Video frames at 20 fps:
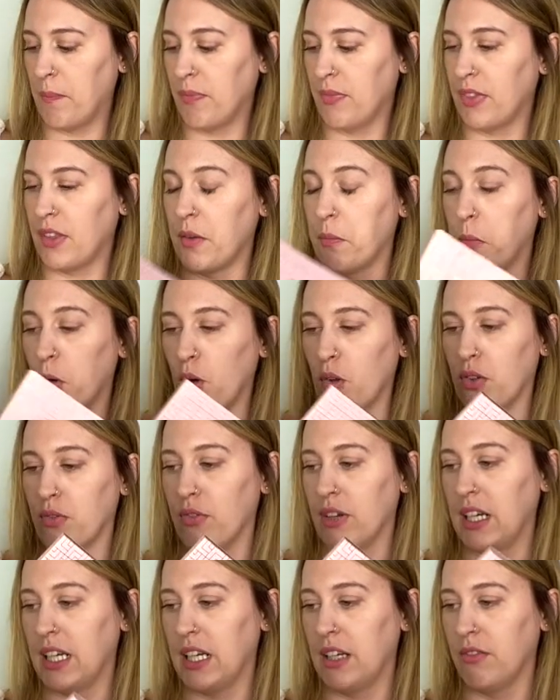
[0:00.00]
They're both
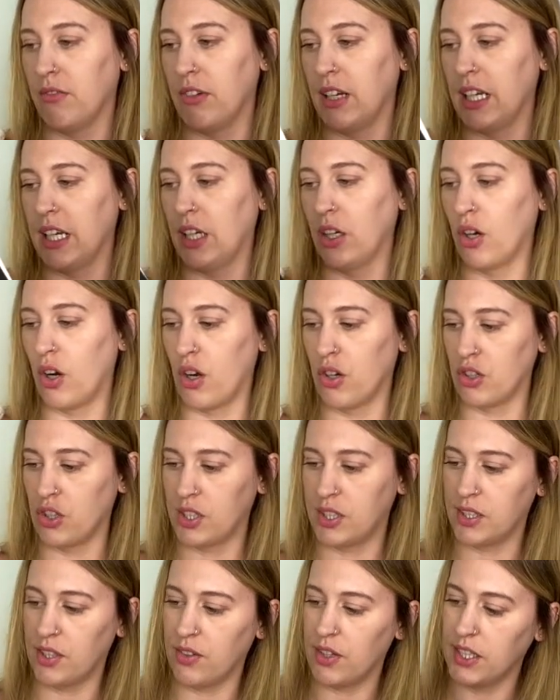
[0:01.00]
really, really gorgeous.
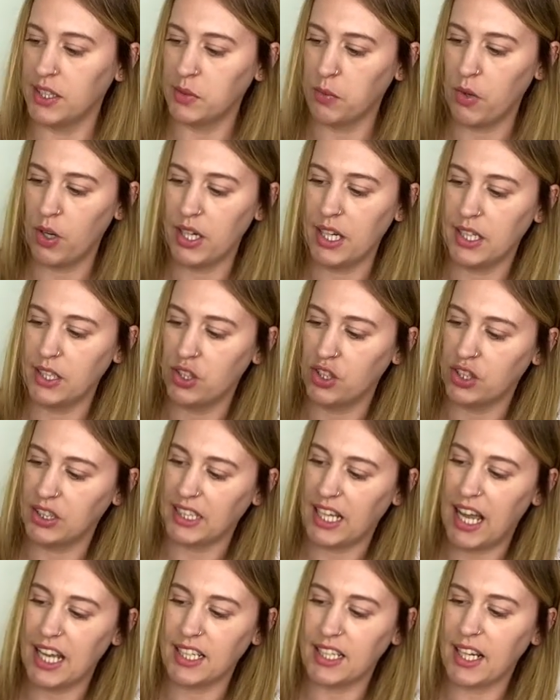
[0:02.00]
So this one is just
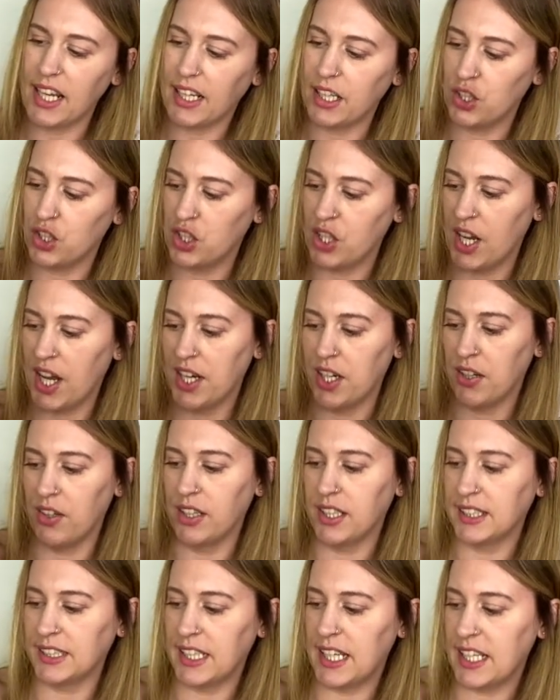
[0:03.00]
kind of like a journal.
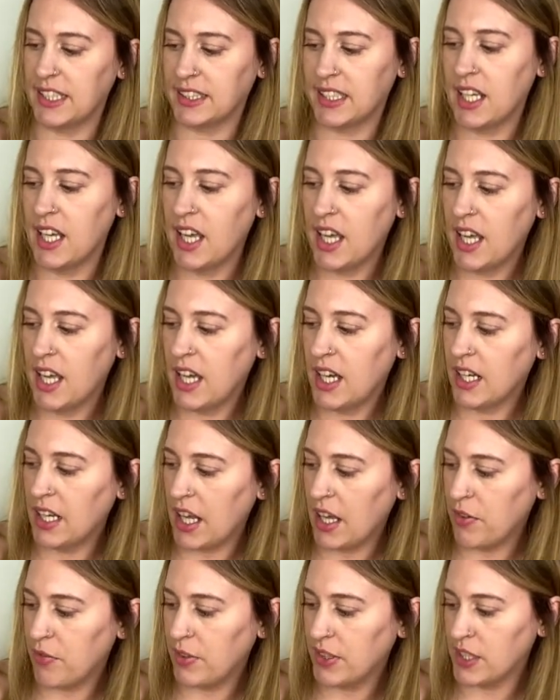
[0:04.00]
It says,
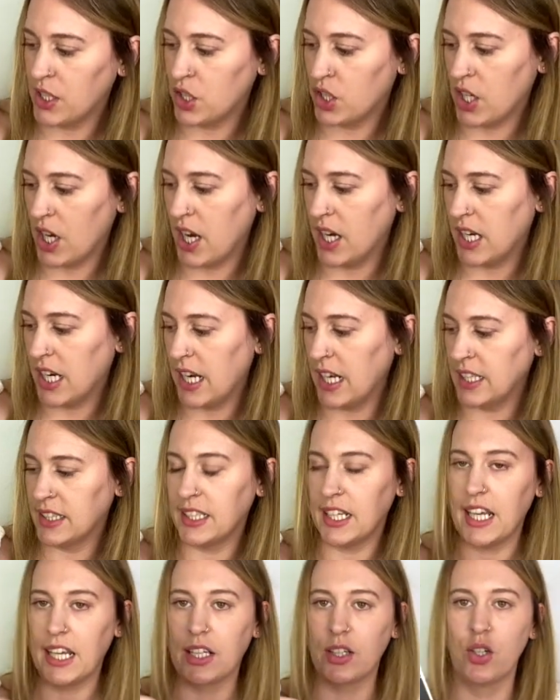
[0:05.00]
life is a journey,
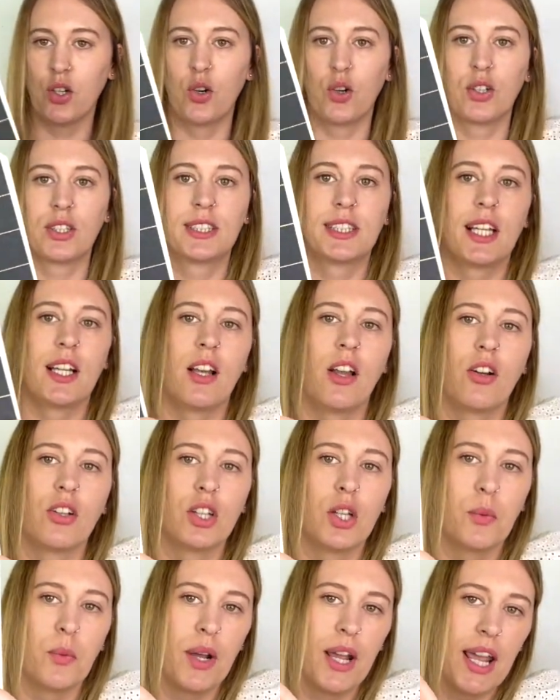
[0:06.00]
take notes along
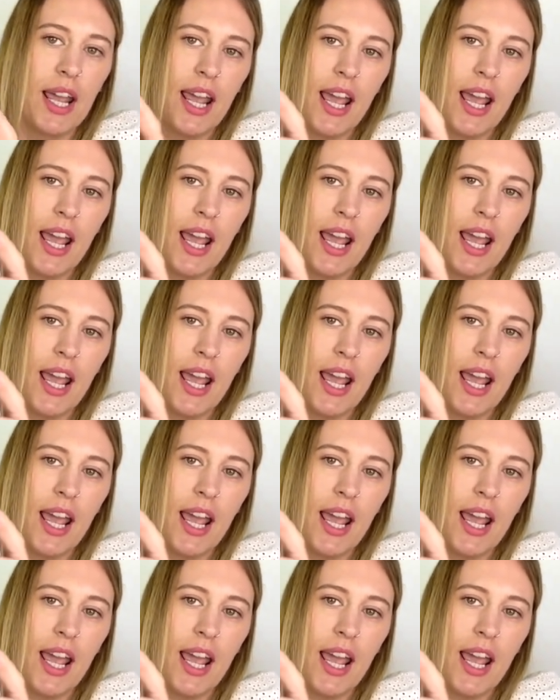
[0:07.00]
the way.